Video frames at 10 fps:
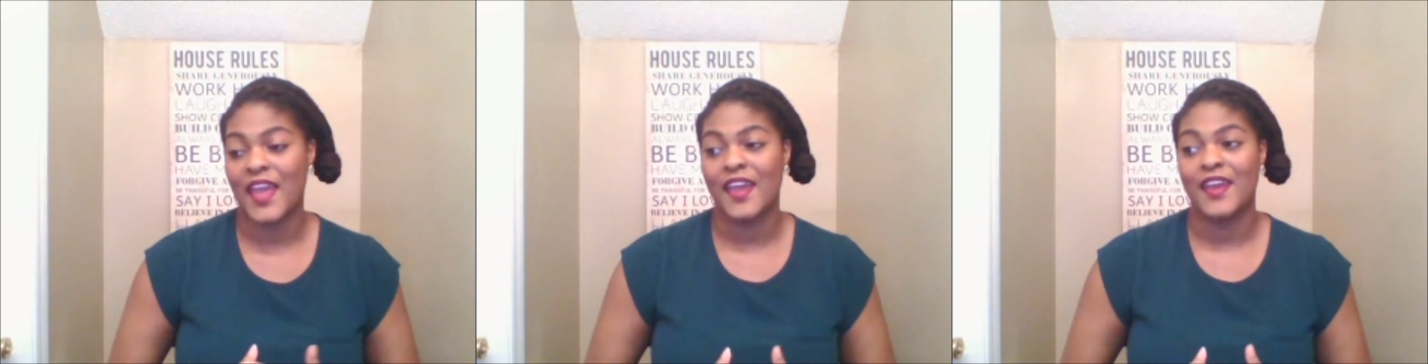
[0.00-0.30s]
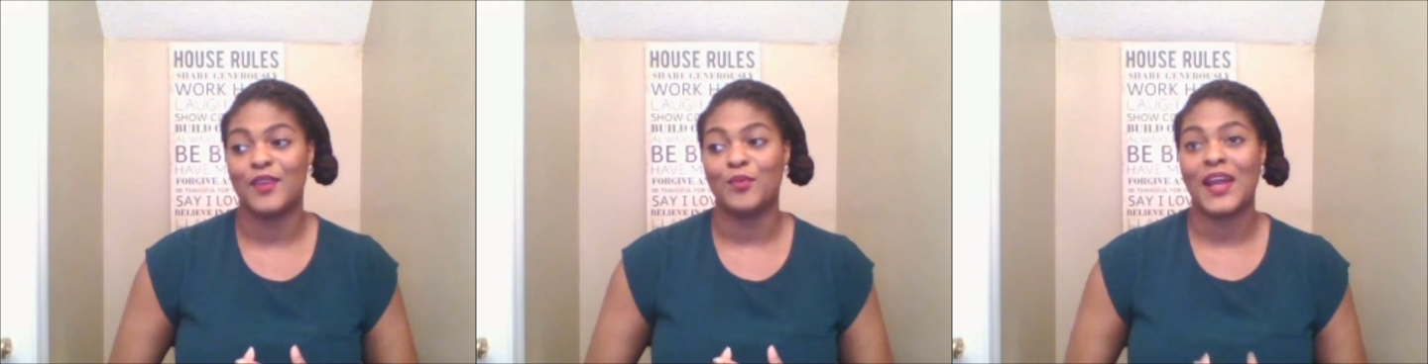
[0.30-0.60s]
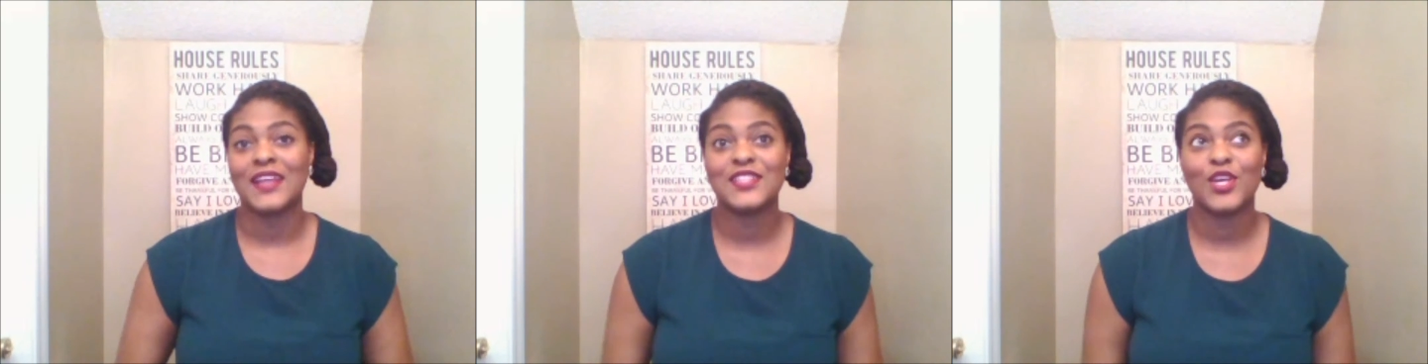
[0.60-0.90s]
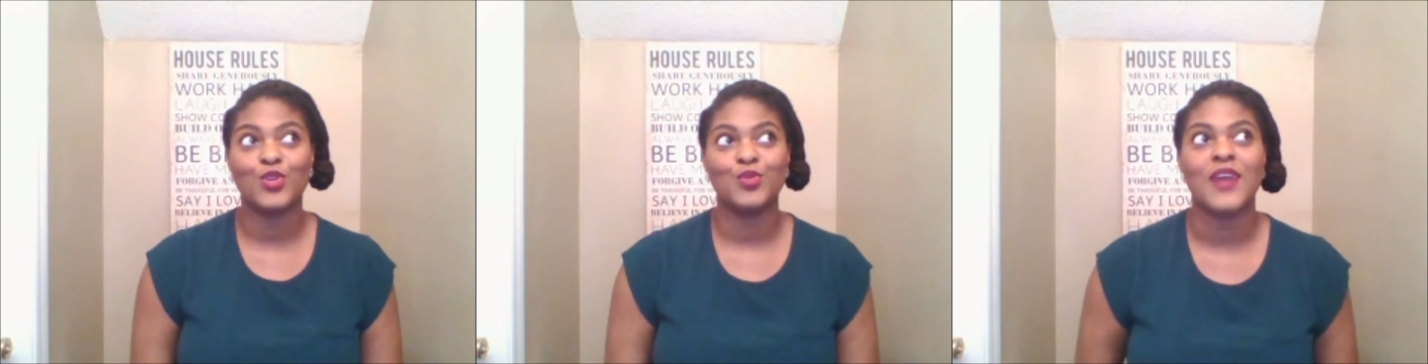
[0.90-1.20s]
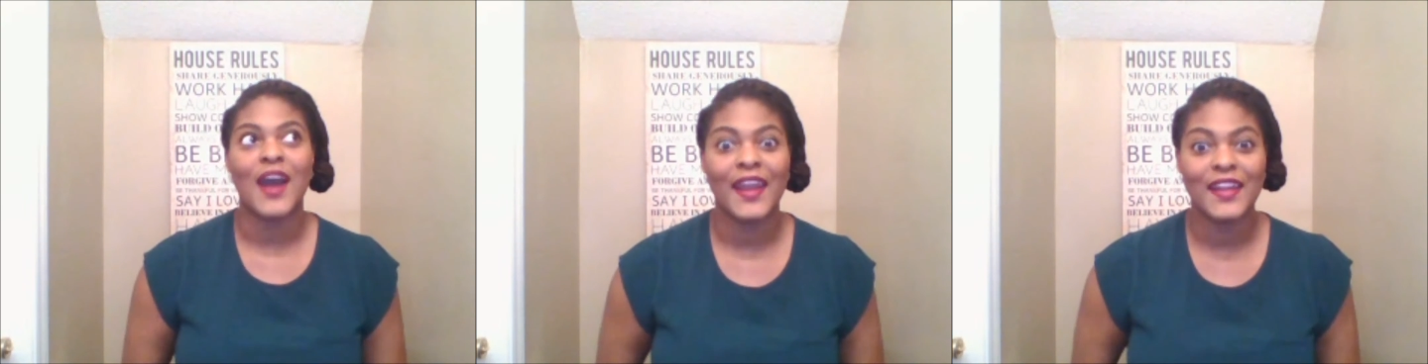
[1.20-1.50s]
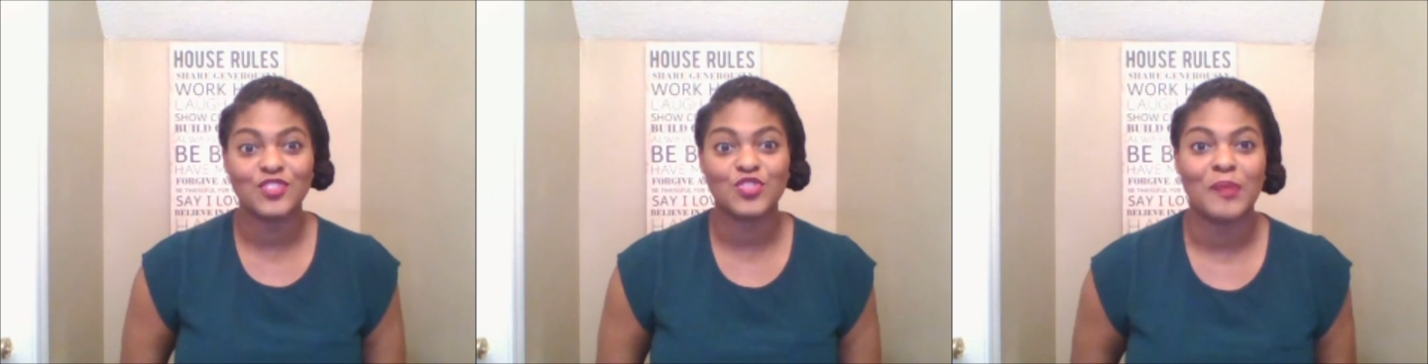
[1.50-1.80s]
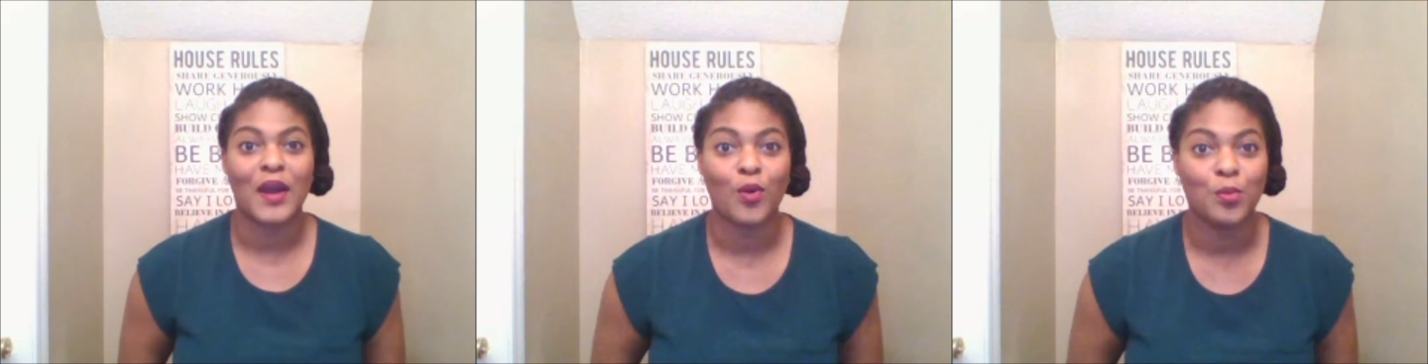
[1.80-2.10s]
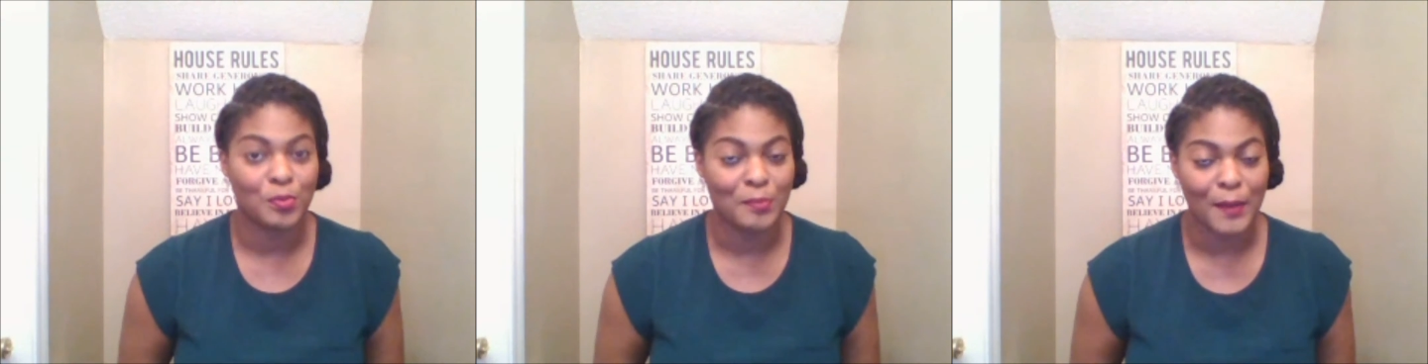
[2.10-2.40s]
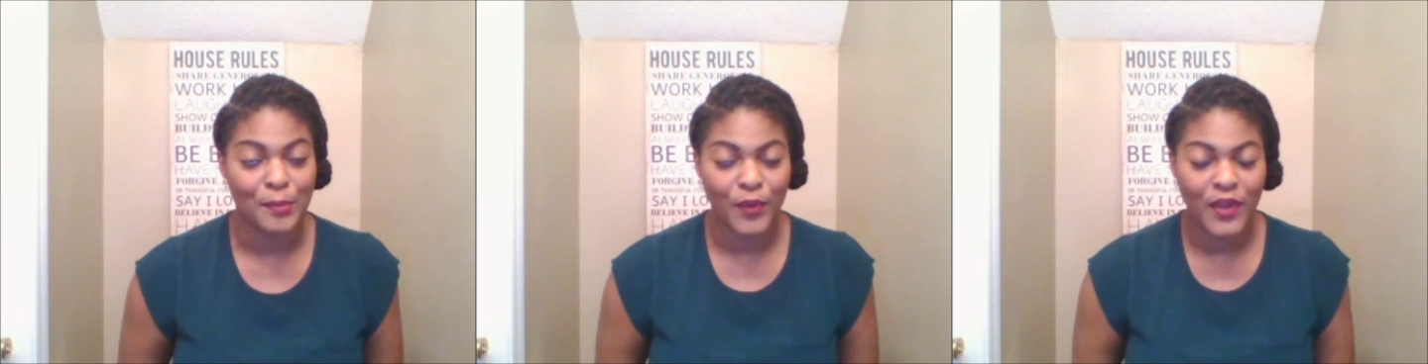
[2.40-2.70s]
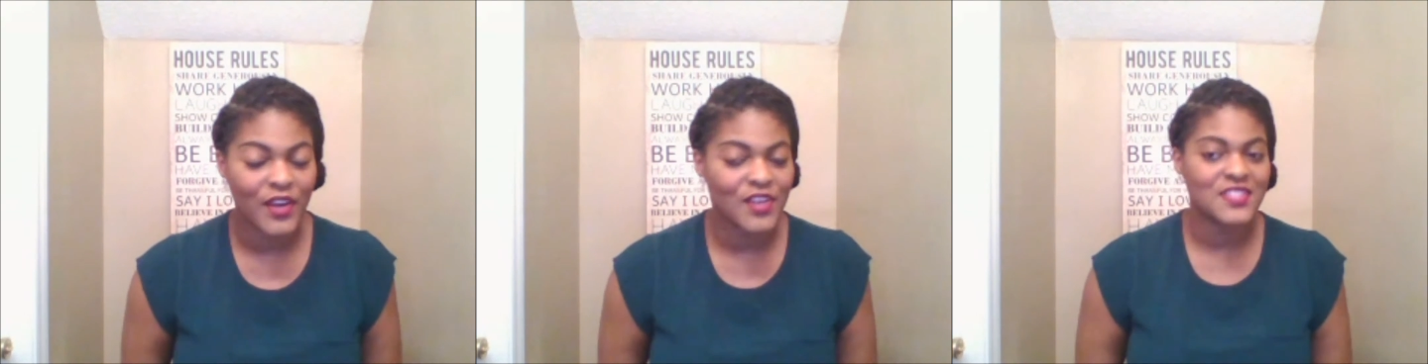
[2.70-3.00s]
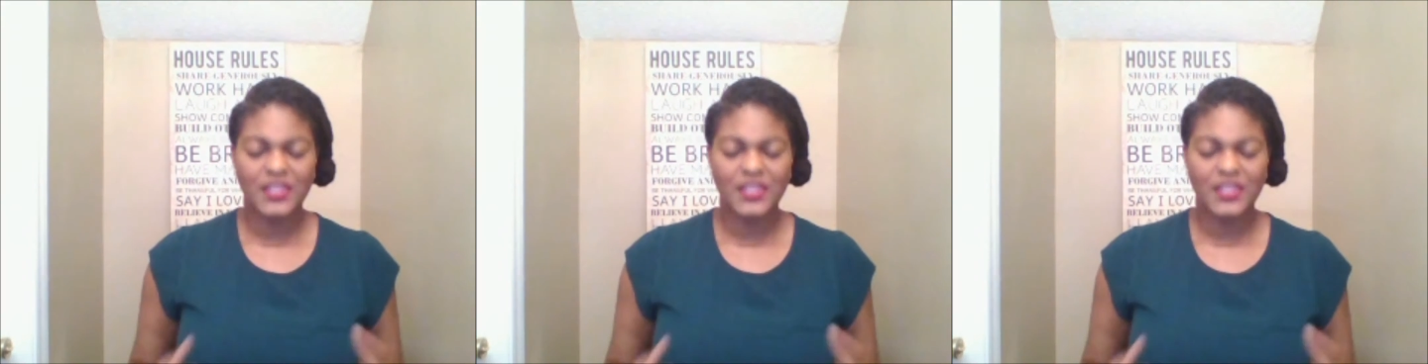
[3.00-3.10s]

And when I tell you God answered my, my prayers,